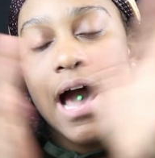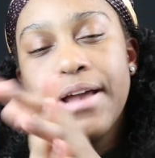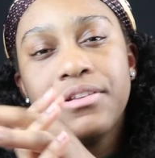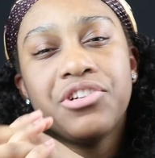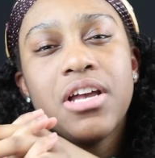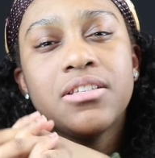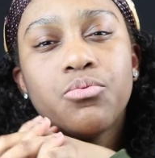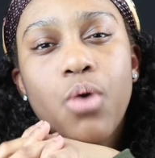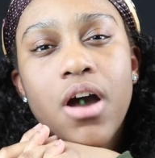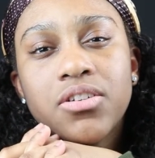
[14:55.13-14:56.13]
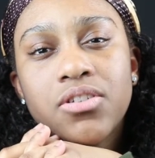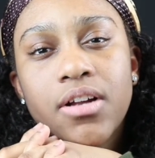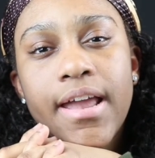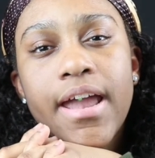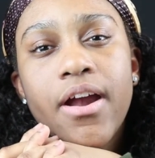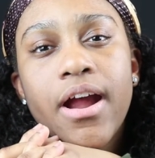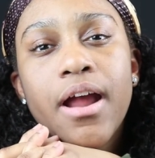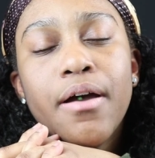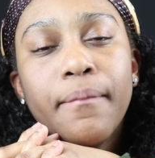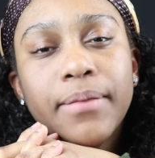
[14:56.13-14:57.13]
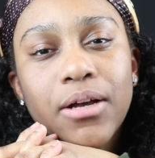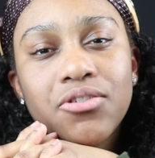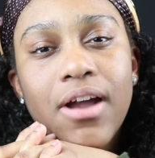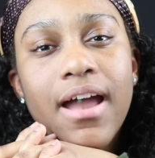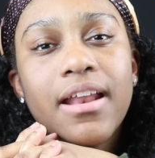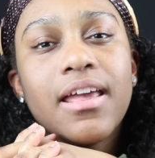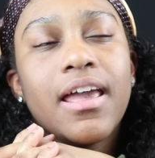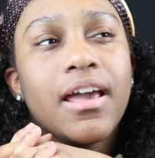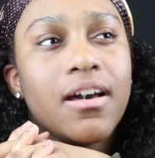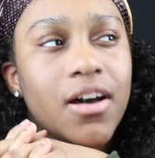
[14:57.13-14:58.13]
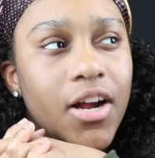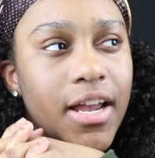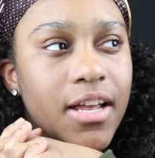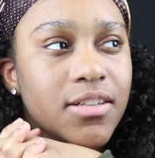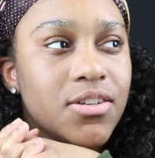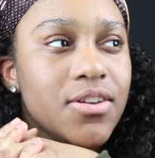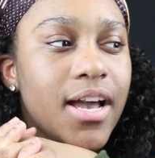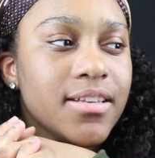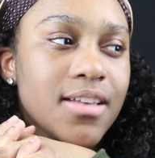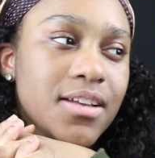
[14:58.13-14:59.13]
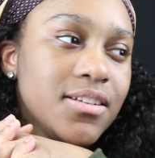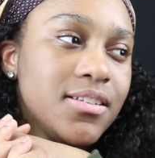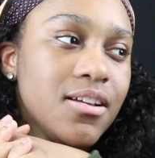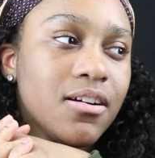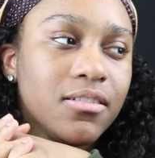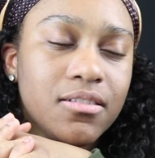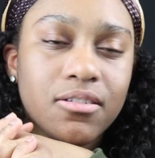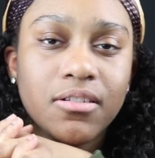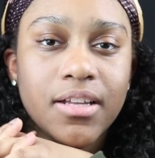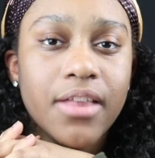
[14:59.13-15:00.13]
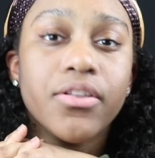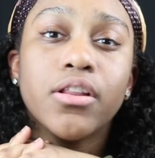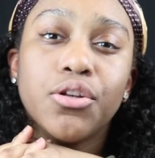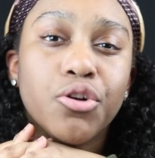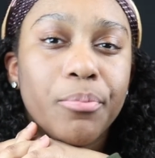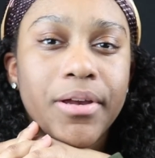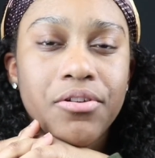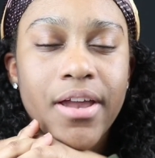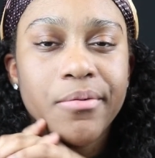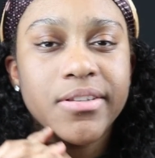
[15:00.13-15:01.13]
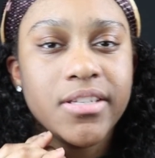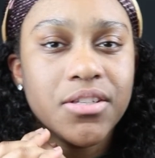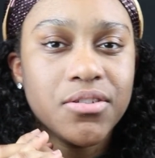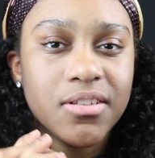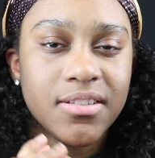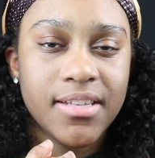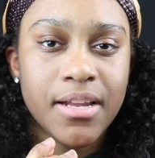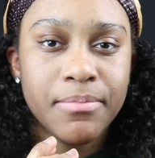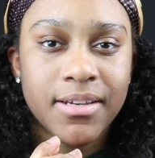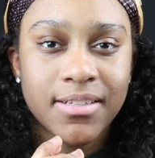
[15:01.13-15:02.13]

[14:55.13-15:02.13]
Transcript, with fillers: I just washed her hair, blow dried it, and cut her in, so you guys can actually see her little length a little bit. You can't really see it to the extent